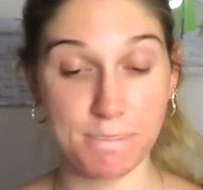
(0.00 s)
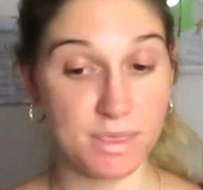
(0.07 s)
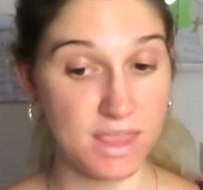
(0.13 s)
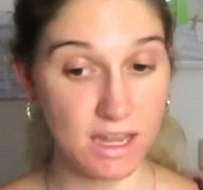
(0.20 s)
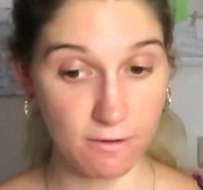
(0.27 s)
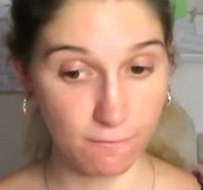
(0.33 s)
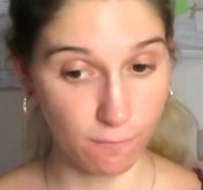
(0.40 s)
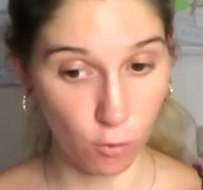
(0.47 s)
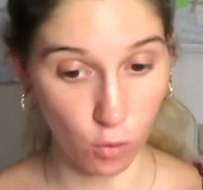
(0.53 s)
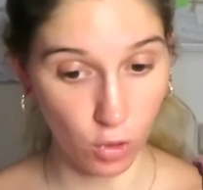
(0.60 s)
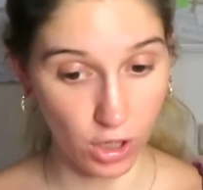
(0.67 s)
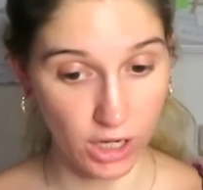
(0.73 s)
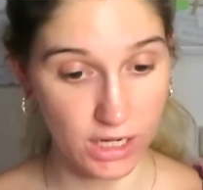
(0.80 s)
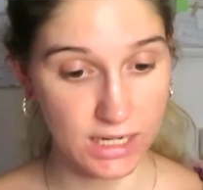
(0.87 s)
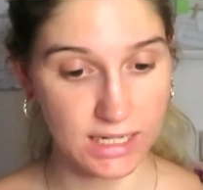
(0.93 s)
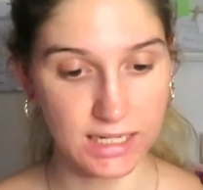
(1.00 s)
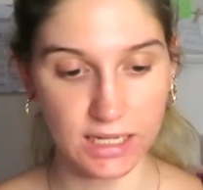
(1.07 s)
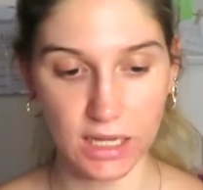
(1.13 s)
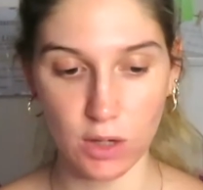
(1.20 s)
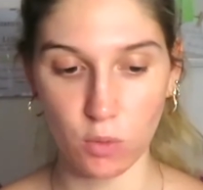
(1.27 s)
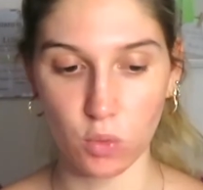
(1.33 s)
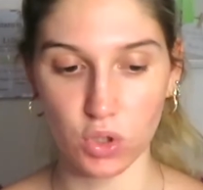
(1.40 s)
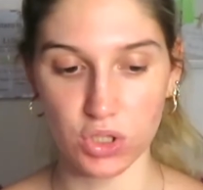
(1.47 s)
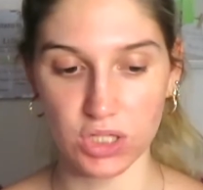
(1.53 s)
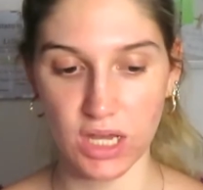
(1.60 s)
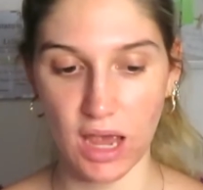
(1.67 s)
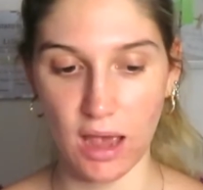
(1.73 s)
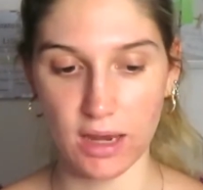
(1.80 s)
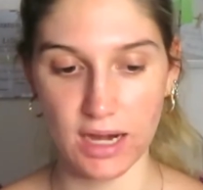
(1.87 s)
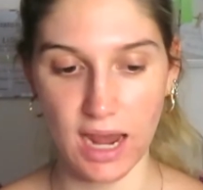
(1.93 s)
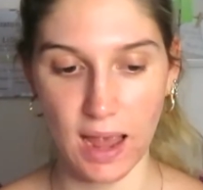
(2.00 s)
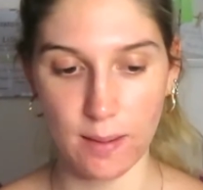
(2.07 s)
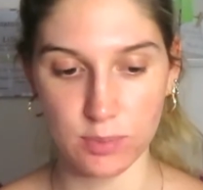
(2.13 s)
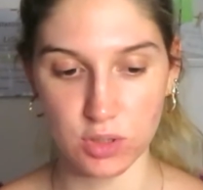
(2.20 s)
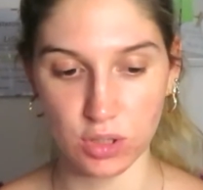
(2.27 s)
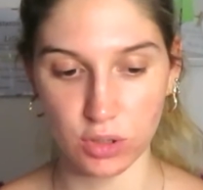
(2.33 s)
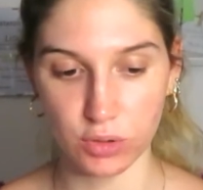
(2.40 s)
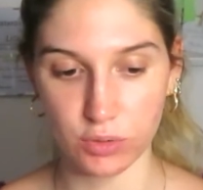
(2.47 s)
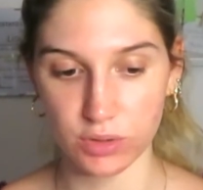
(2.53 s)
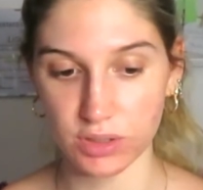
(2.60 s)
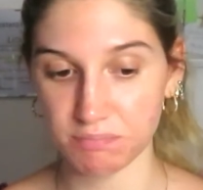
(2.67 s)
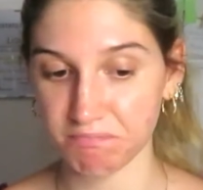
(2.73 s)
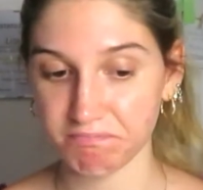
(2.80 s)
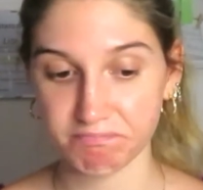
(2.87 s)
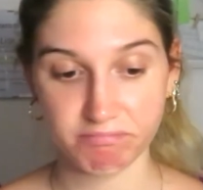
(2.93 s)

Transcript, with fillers: therefore it was an absolute